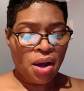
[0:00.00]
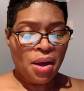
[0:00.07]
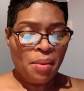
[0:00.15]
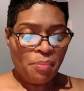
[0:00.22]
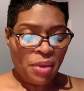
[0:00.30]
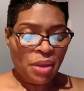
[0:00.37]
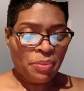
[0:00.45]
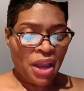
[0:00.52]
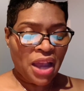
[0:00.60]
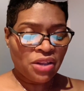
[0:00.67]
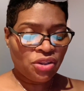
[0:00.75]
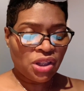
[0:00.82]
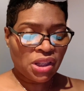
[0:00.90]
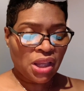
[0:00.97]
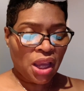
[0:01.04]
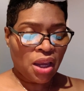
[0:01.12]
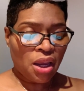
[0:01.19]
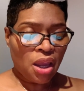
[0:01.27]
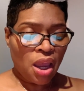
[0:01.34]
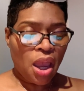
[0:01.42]
maybe I just say,
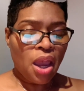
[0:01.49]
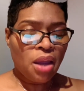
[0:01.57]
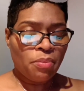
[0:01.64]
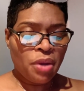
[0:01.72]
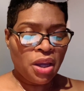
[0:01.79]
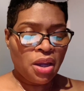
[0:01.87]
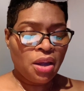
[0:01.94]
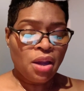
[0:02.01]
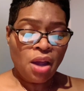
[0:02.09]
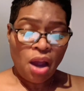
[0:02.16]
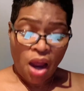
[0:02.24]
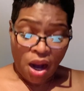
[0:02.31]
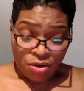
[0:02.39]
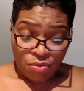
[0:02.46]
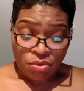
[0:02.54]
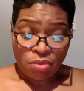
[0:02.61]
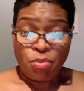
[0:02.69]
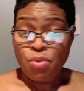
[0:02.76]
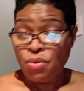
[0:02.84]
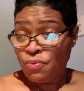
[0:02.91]
hey, man, are you in the
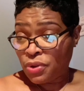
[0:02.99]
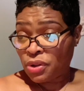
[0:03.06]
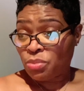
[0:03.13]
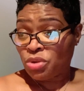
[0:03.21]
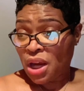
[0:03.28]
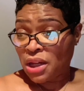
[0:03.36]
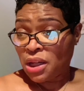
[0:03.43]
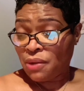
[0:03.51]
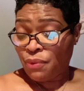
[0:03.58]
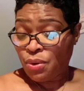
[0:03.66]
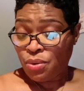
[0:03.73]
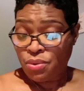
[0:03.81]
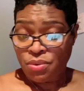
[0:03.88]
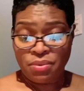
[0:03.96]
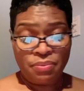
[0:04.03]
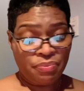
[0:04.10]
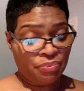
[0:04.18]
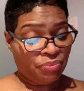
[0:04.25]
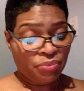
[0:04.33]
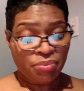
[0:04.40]
mood for some Chinese food?
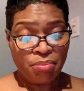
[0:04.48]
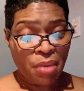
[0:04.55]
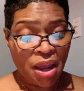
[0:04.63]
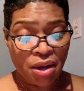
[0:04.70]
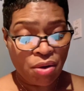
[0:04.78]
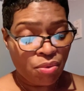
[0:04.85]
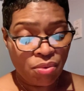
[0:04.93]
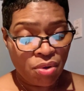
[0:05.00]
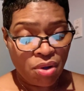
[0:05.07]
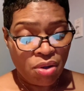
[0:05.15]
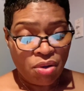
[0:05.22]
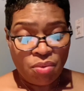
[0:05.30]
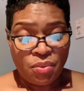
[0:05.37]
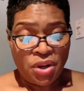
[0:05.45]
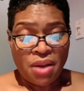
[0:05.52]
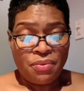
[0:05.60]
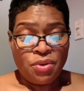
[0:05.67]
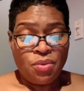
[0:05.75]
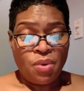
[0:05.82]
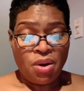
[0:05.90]
Michael, whatever
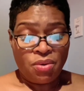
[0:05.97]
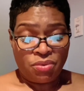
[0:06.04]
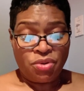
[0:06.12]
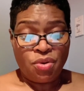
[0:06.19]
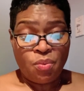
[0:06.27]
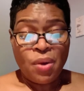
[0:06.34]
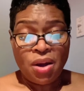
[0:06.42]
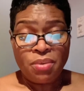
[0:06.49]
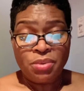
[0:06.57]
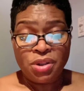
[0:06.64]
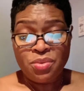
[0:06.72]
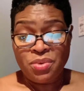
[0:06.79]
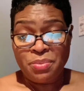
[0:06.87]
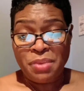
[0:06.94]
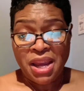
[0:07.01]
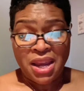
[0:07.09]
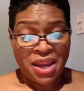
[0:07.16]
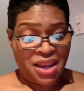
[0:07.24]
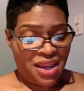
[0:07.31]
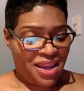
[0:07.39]
you want, you're welcome to it, man.
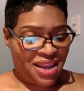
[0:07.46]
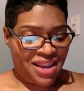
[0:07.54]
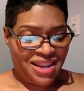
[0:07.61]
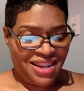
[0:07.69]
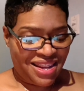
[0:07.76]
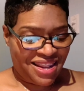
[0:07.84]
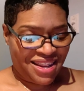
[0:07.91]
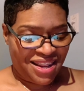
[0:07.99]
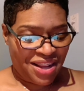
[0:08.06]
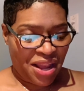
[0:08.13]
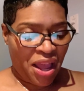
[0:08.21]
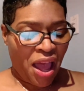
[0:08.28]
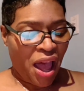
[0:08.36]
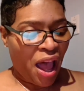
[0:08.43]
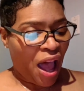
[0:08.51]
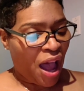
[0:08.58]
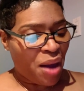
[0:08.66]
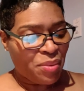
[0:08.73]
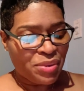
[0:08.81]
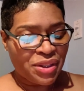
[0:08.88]
I
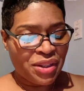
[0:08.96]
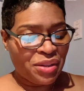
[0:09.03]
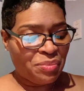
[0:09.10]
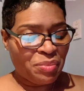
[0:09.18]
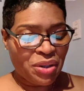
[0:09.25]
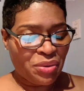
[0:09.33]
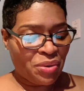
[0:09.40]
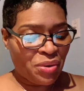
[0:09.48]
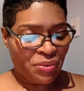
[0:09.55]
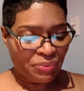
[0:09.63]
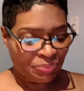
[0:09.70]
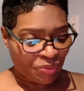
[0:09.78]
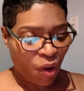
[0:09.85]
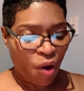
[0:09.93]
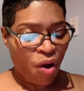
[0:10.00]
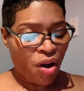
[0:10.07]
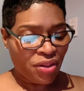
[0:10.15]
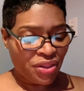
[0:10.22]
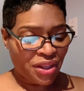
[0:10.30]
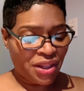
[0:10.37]
was in the middle of all
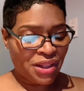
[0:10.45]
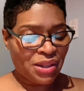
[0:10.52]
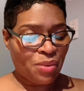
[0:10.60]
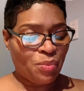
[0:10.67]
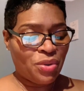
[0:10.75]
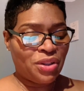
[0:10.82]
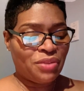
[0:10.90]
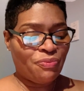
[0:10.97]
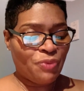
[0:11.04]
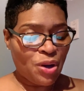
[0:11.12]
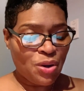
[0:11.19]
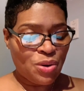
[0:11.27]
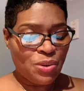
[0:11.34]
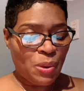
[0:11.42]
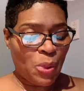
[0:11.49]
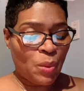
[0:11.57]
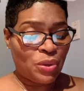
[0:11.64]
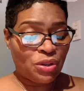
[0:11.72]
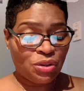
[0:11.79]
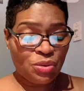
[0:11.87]
this when
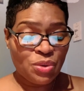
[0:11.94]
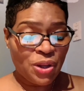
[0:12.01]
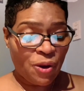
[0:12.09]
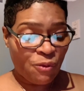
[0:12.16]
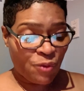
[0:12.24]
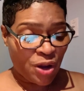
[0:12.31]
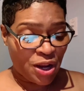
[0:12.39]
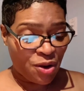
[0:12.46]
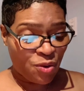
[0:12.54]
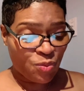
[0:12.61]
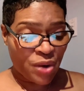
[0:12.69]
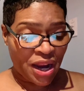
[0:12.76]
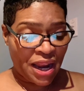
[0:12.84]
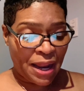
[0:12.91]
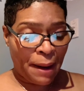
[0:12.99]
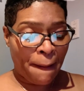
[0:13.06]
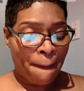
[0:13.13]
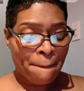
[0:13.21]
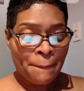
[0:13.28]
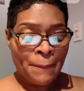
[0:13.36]
the studio phone rang.
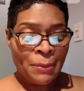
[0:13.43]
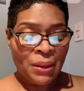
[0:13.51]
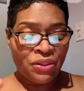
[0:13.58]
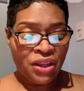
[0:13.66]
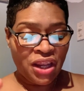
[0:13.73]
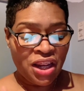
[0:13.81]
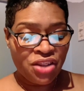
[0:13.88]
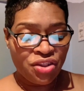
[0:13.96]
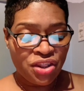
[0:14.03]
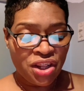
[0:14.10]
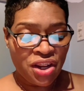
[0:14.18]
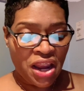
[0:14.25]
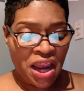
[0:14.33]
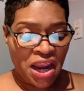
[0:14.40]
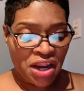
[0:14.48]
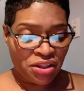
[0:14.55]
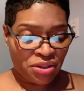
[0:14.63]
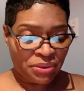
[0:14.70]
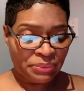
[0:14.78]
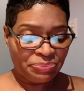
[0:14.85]
The engineer answered.